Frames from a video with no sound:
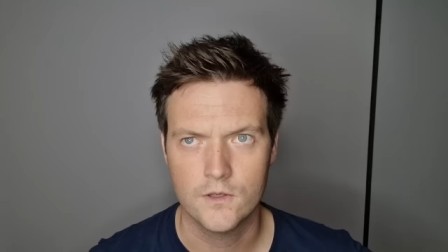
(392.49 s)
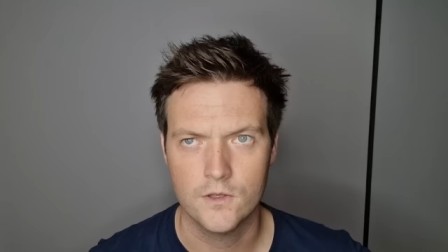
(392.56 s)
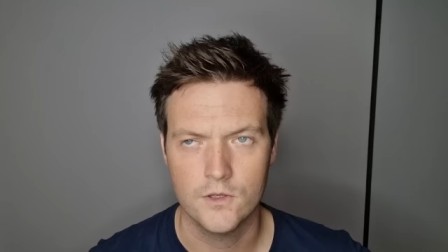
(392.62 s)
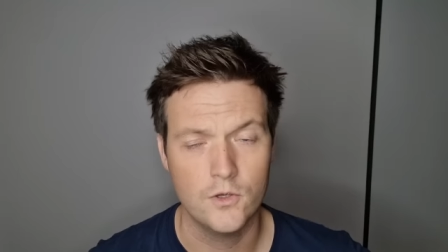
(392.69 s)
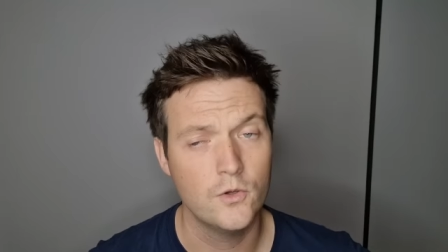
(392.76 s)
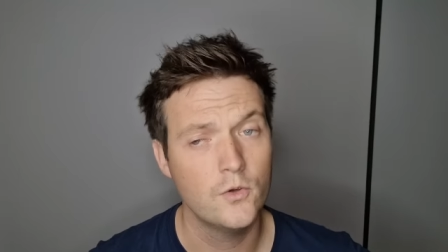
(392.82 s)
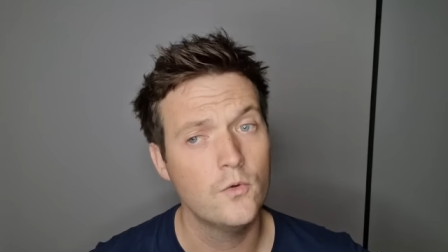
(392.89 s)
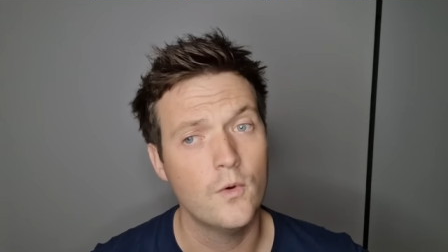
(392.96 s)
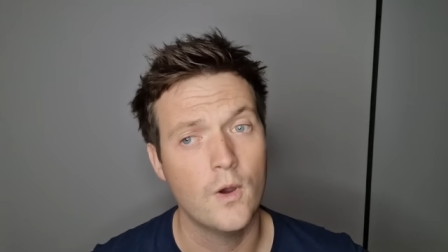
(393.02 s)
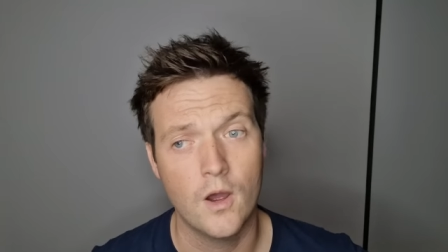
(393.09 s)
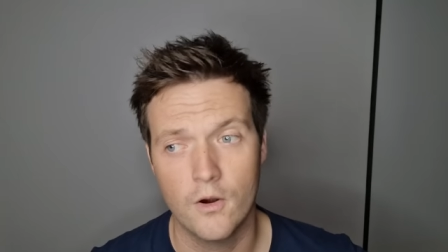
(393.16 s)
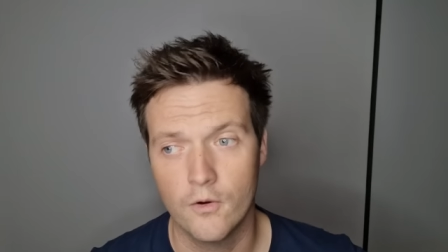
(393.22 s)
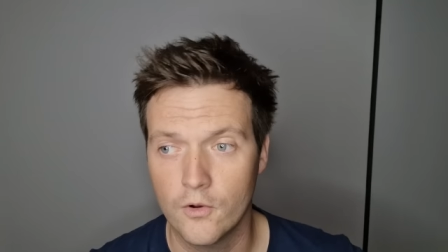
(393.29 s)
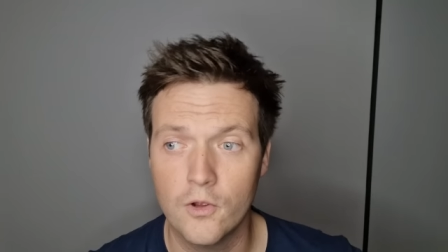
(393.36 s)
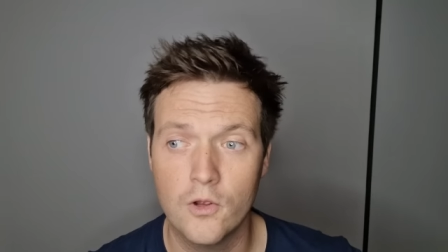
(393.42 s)
You
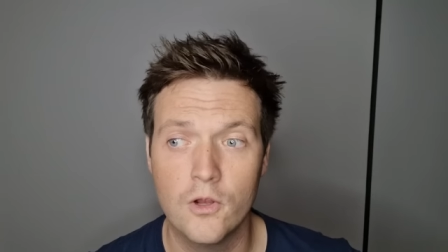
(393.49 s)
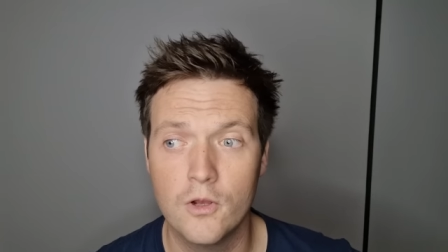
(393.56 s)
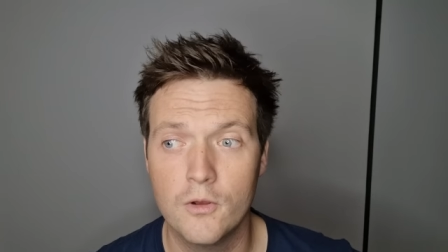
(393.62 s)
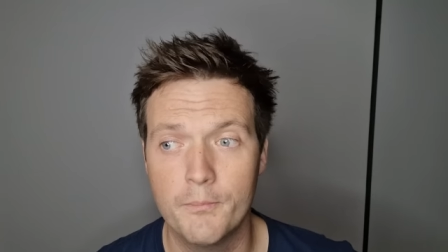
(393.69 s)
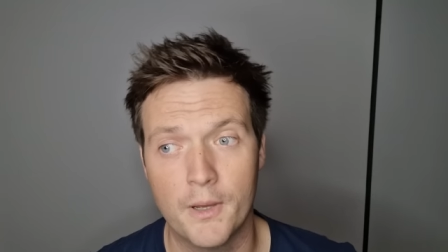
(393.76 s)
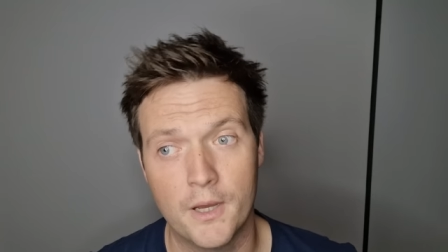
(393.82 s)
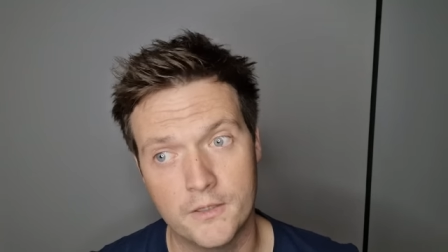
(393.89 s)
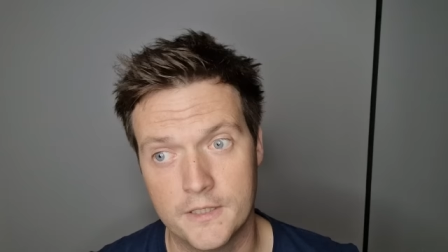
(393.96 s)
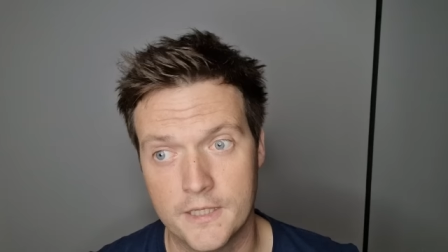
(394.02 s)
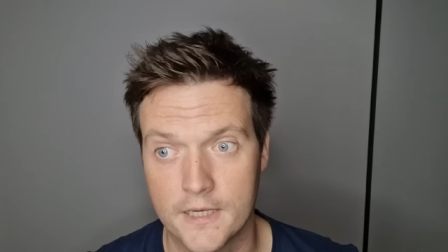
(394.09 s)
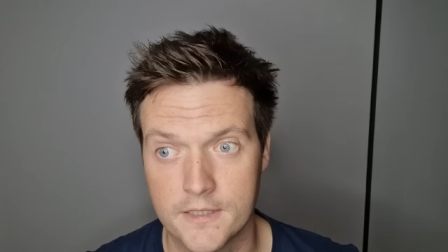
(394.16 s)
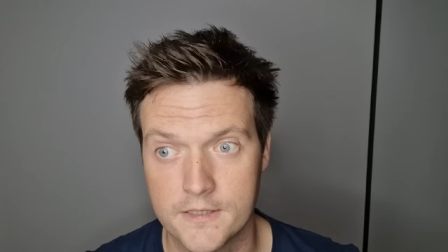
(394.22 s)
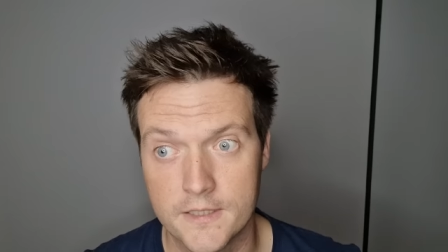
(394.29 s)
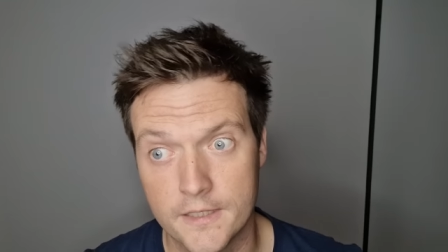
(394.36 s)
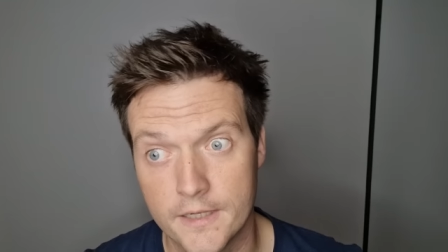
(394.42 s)
are all
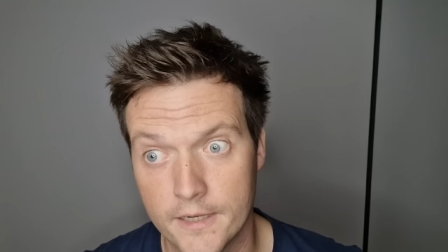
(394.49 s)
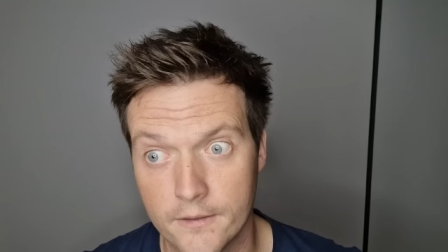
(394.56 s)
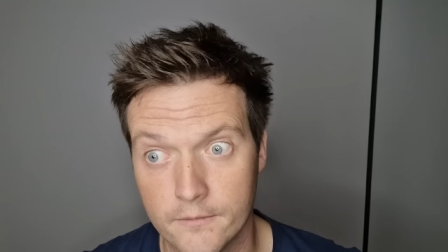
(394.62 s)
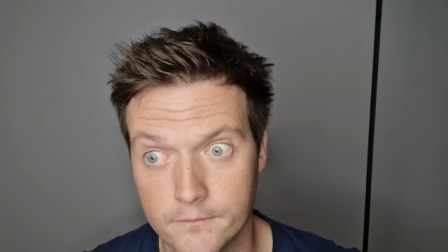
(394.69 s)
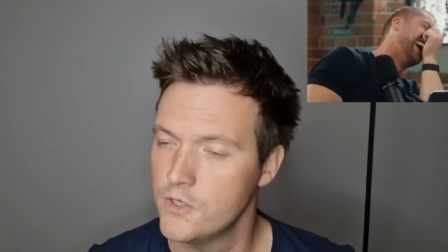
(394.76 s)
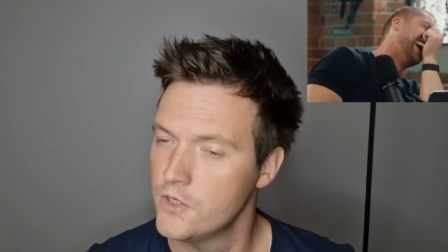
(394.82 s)
podcasted out.